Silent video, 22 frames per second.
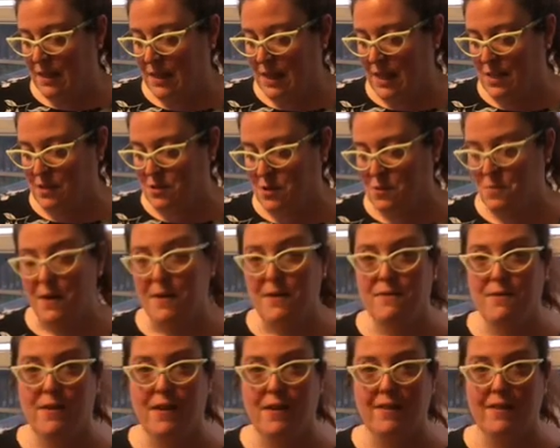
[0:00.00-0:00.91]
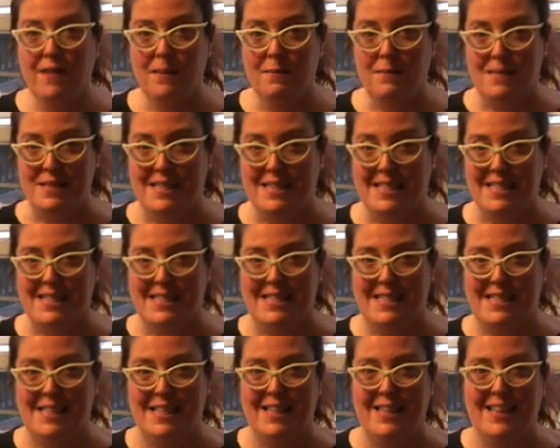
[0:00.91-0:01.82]
These are my farthing biscuits.
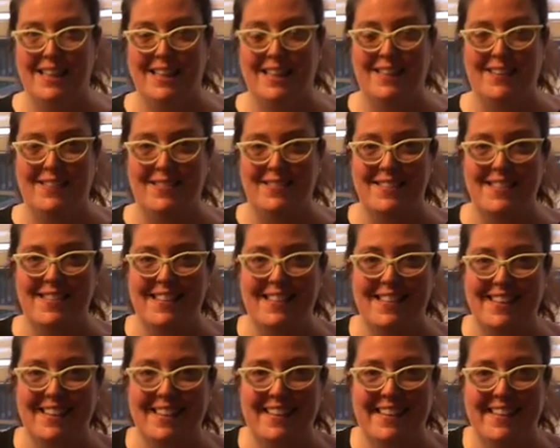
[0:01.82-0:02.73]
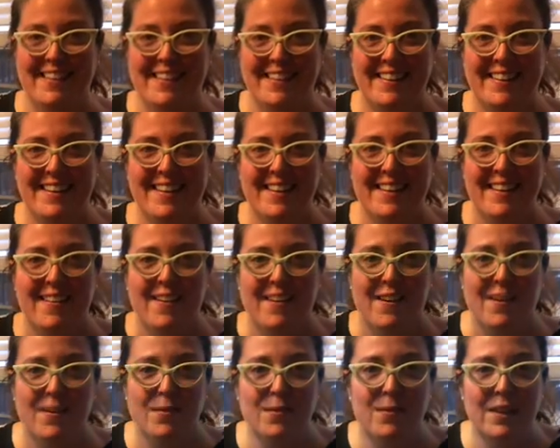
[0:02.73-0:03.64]
Look at those.
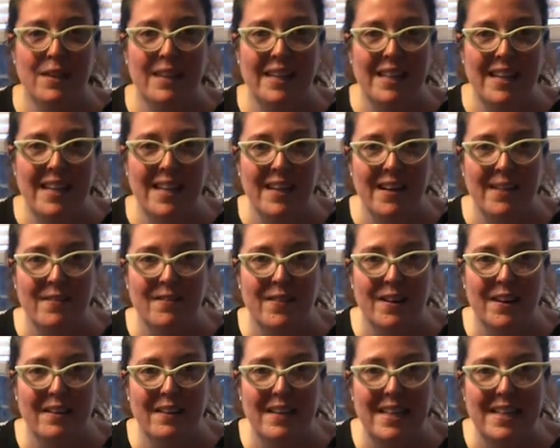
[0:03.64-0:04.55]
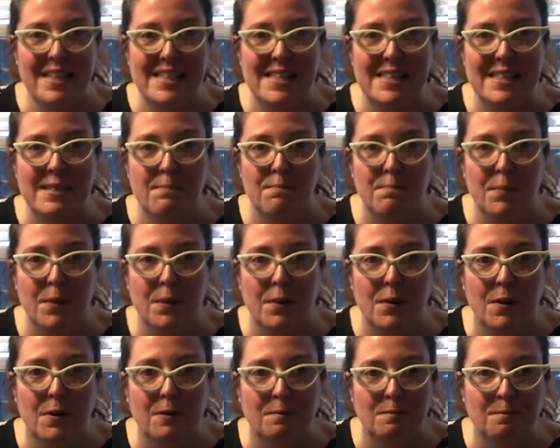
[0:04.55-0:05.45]
Really very
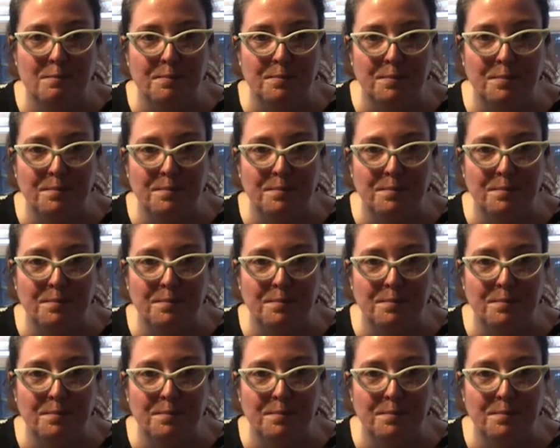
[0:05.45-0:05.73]
simple,